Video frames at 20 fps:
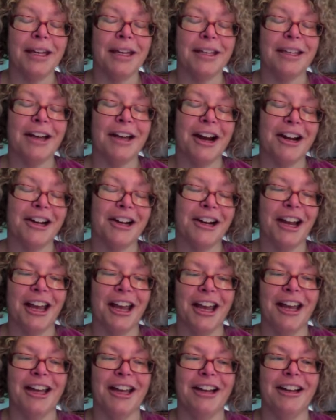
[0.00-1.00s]
We both
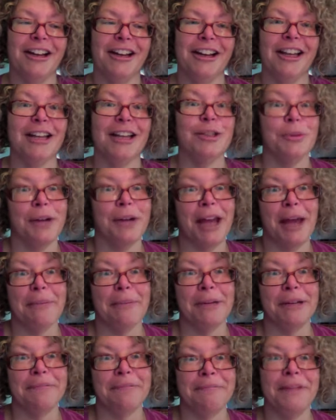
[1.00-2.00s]
bought lace and
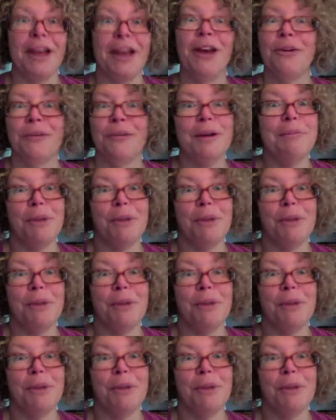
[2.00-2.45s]
sock weight yarn.